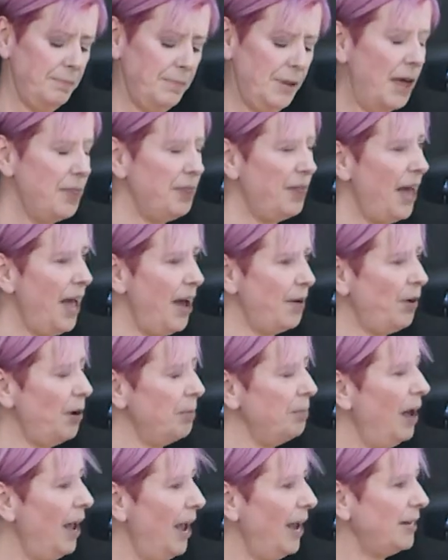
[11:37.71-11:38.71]
And there I
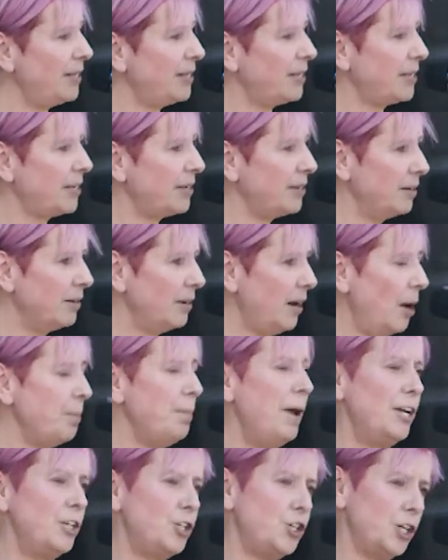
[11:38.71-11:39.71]
met, I
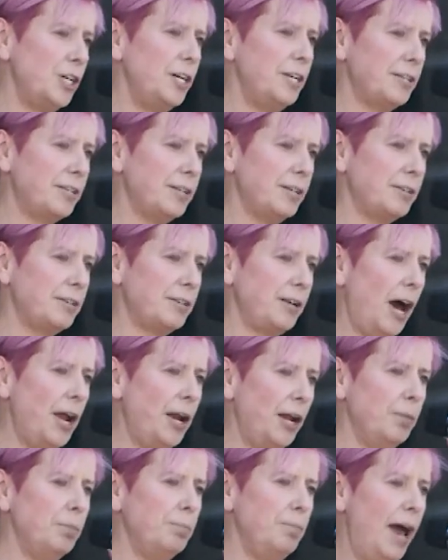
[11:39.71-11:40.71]
met Jesus
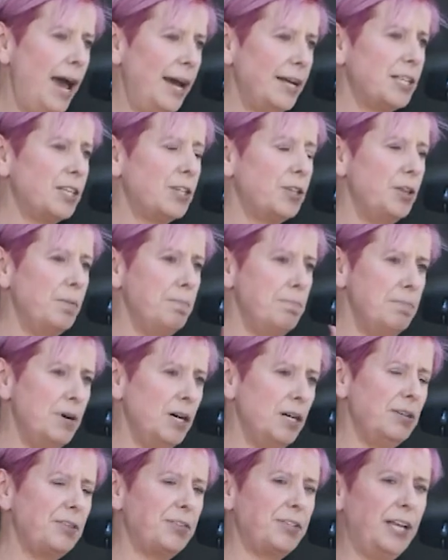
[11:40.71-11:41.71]
and I met the
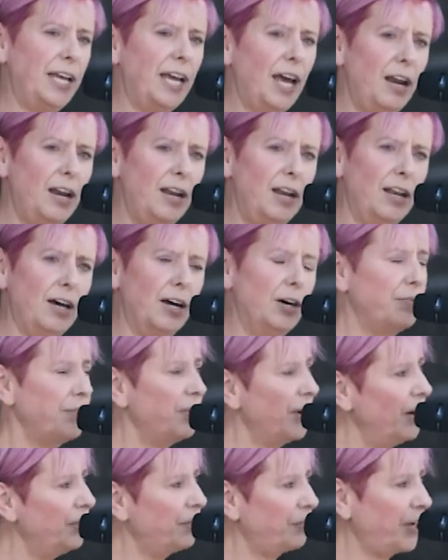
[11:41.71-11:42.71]
mercy and love
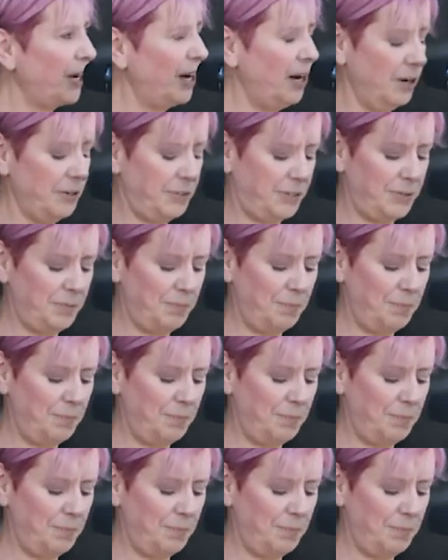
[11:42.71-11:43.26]
of God.